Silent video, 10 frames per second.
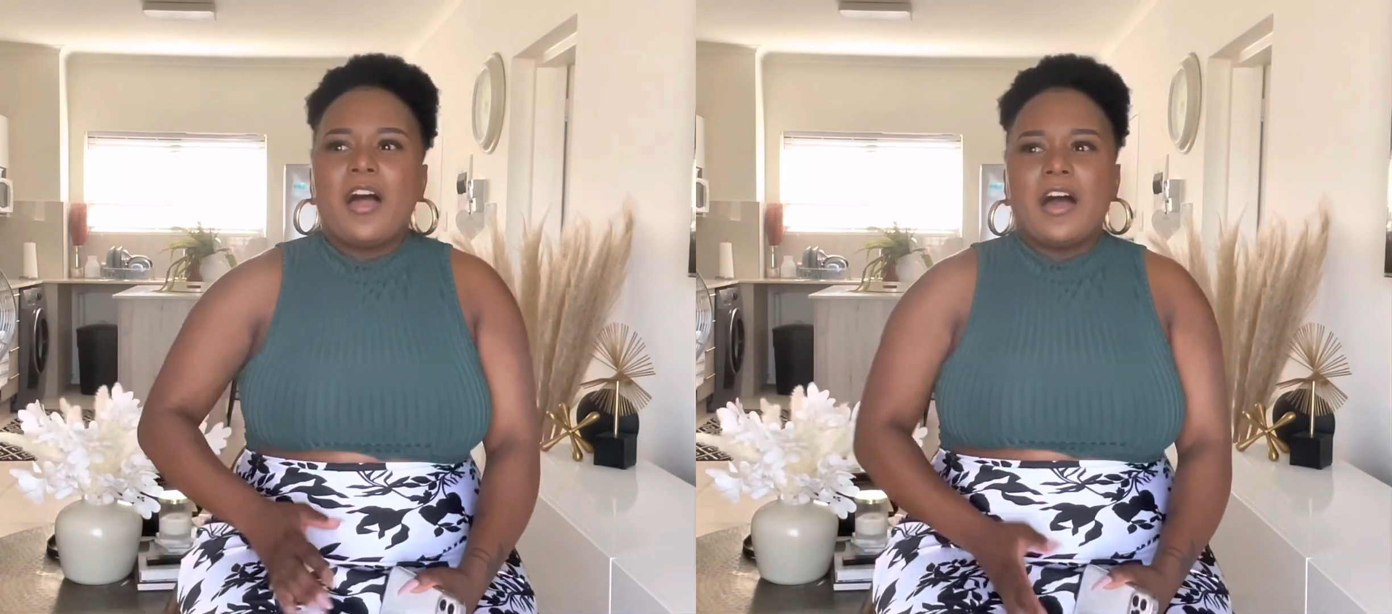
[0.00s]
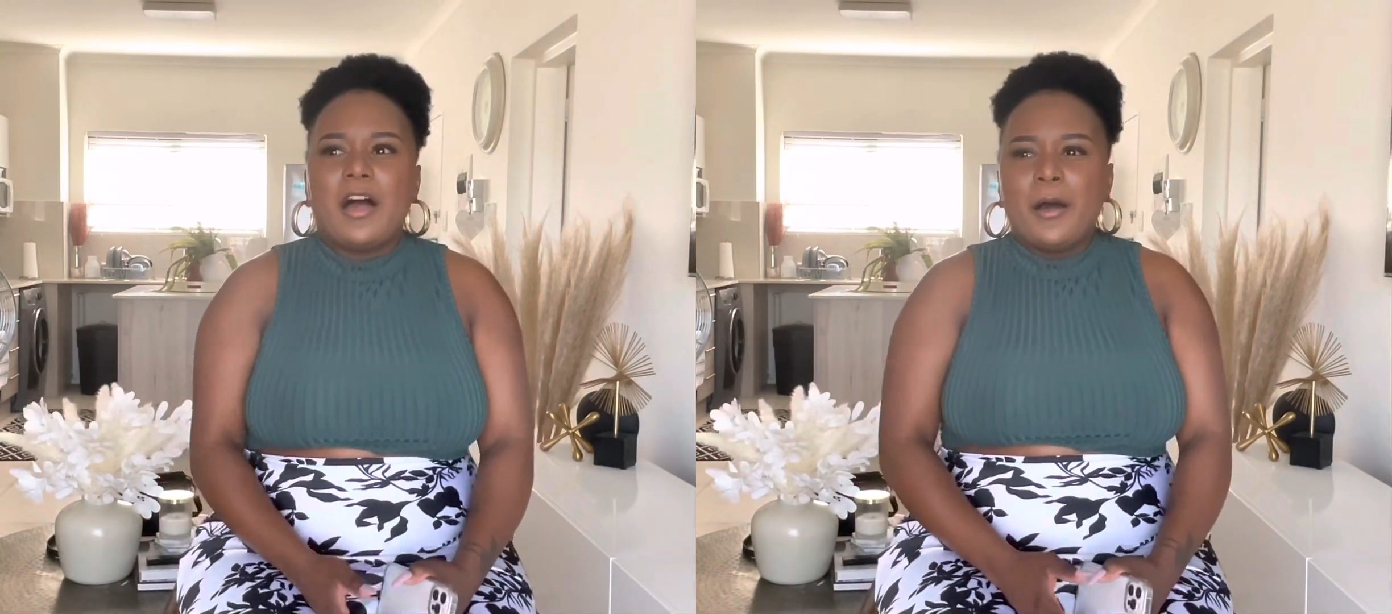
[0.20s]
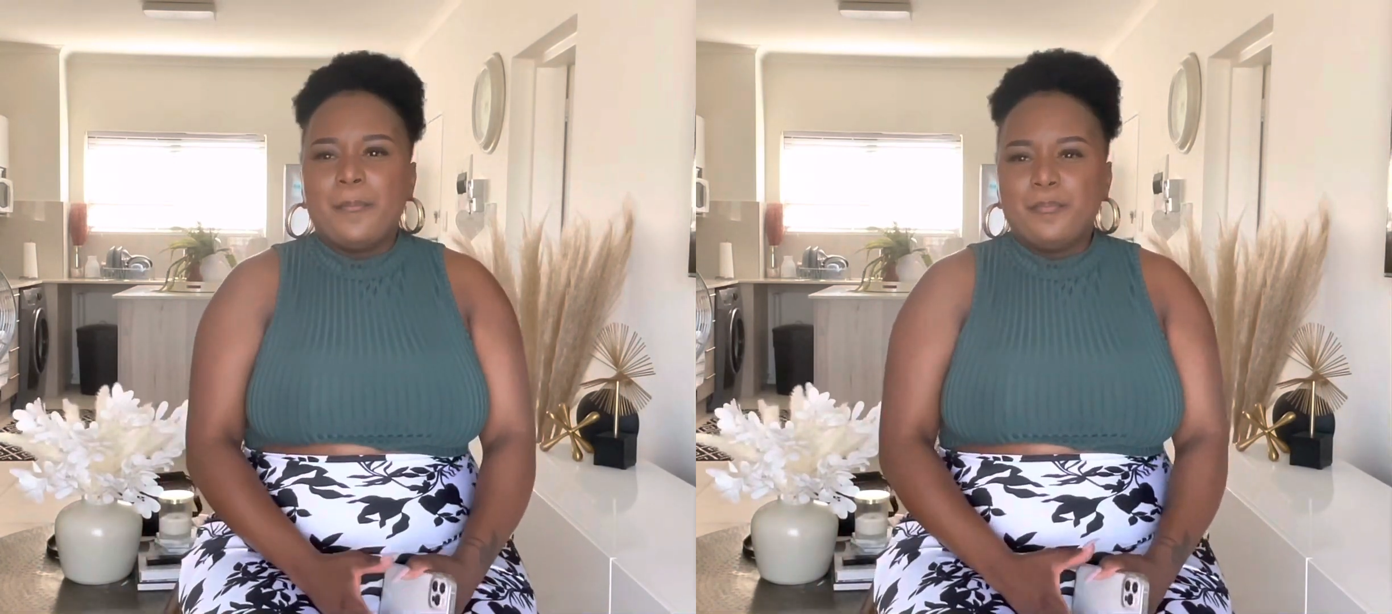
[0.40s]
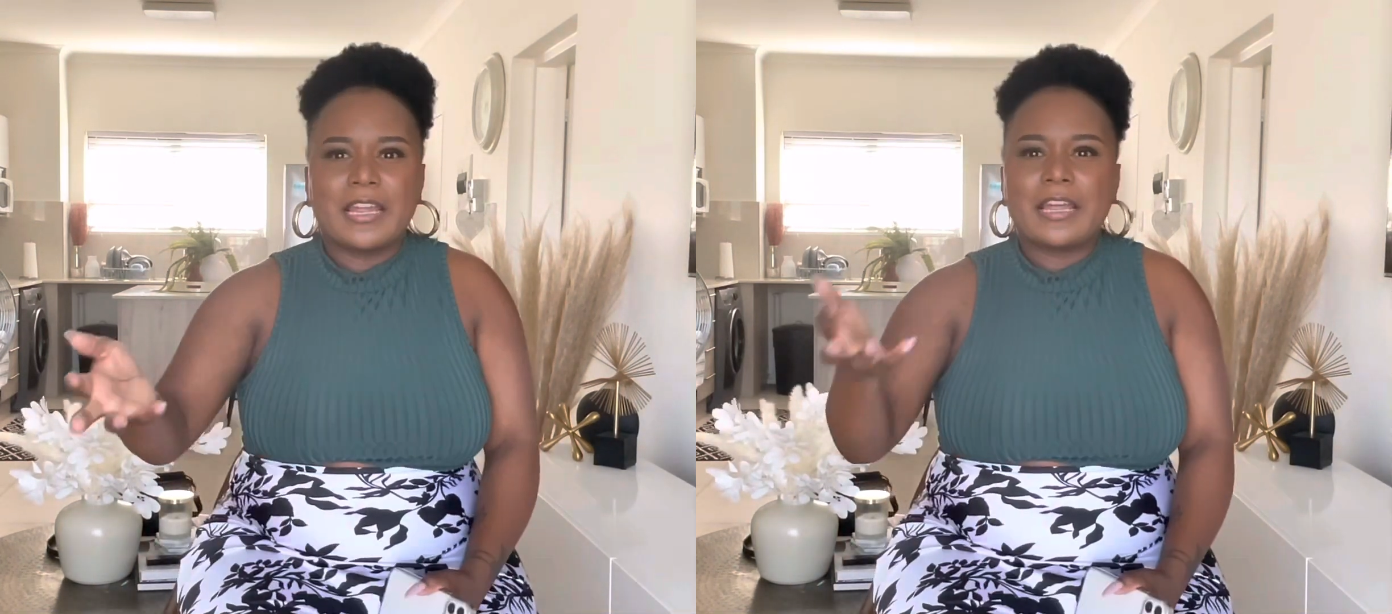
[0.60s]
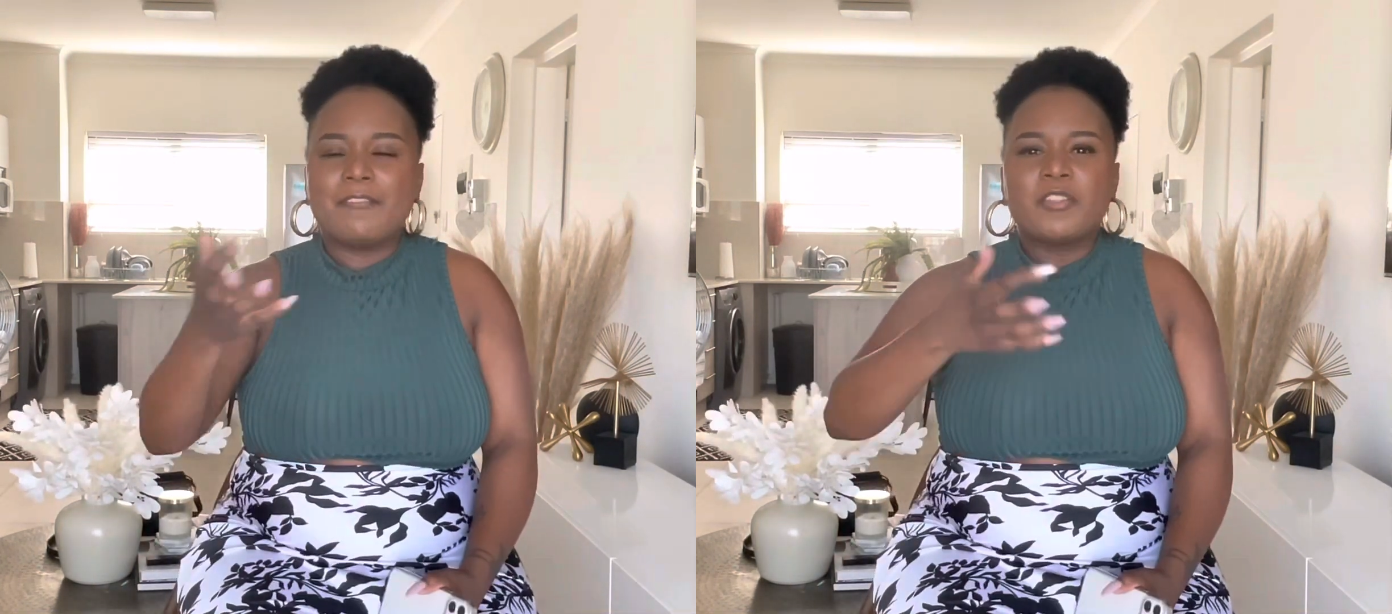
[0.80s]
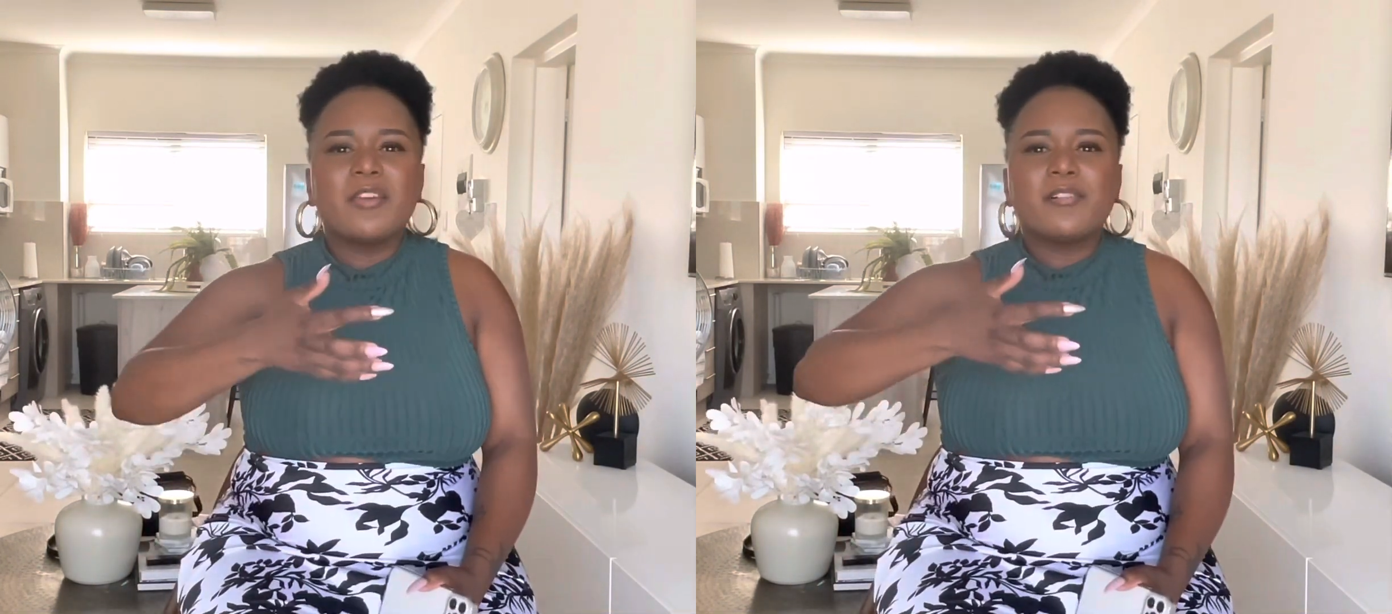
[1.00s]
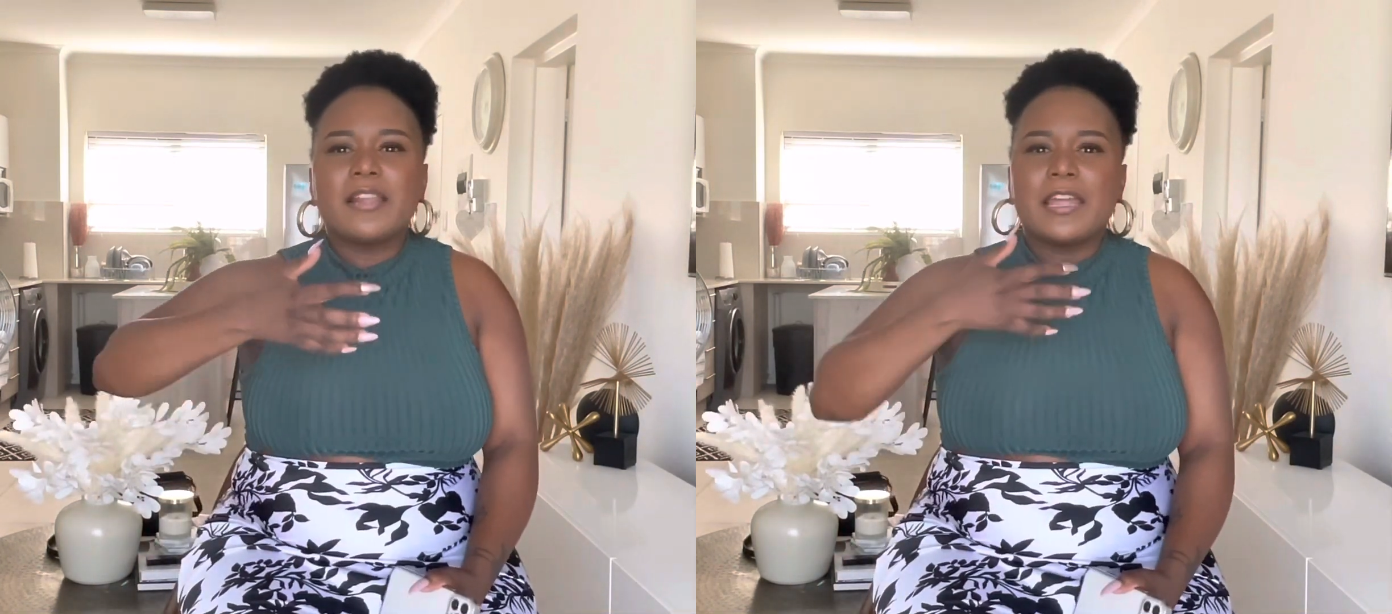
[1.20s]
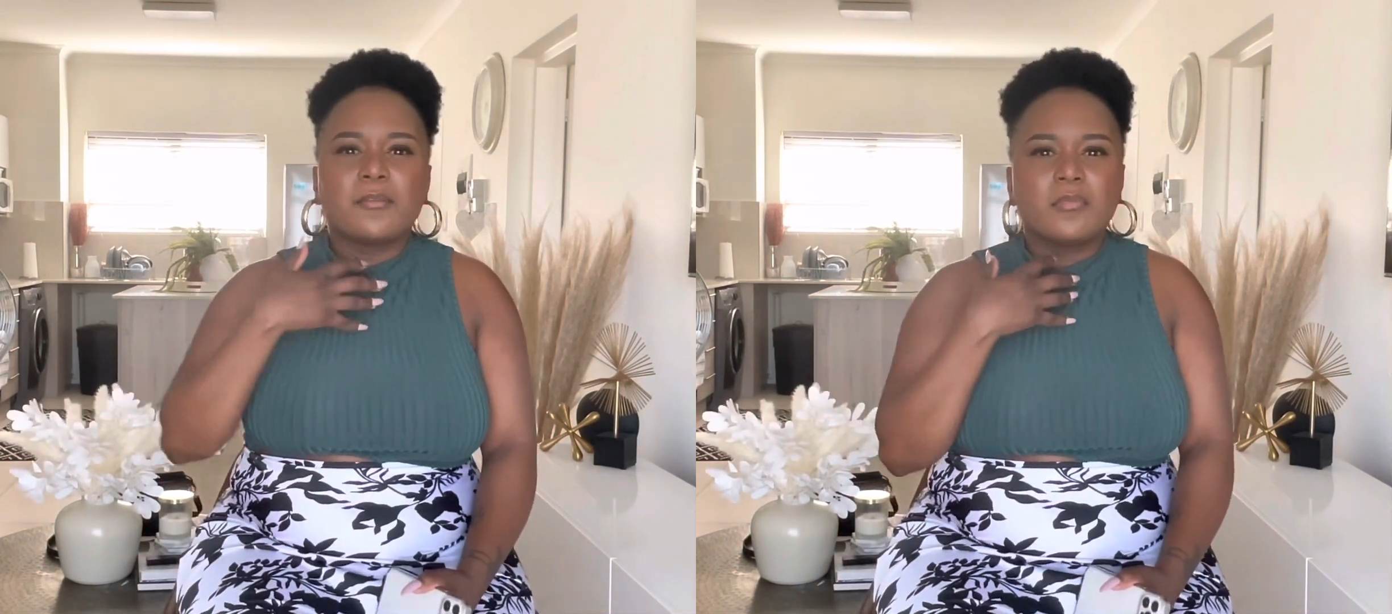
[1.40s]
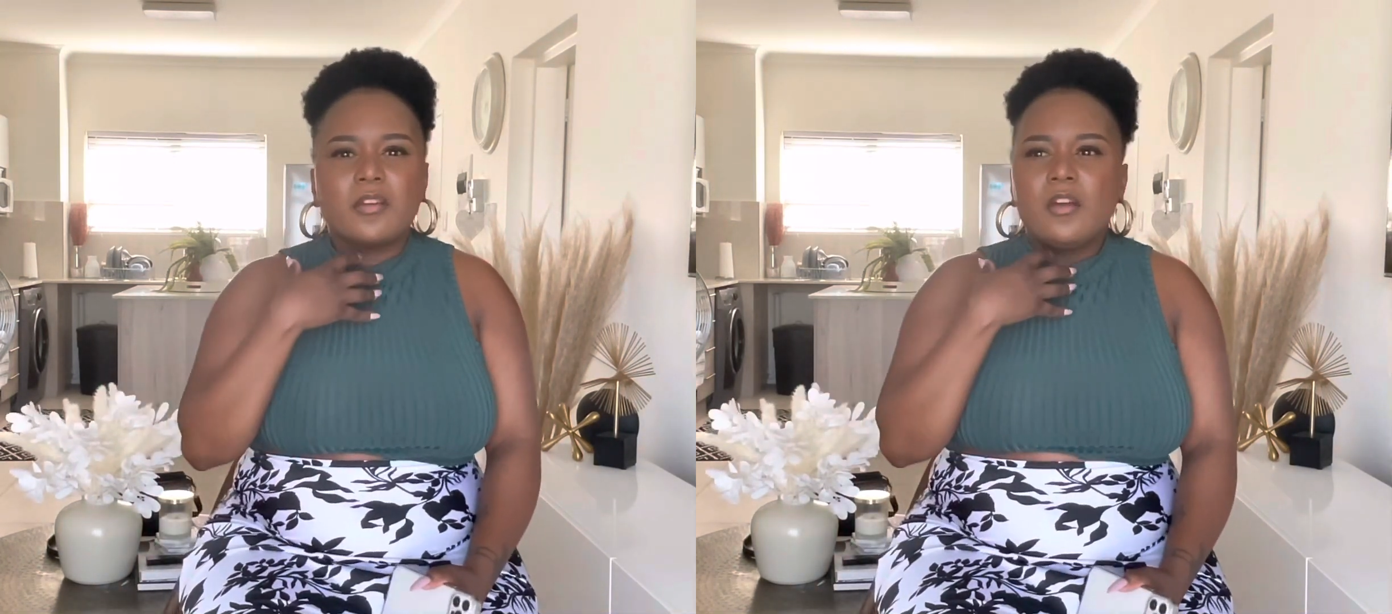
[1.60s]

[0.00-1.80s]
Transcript: Like, I've never like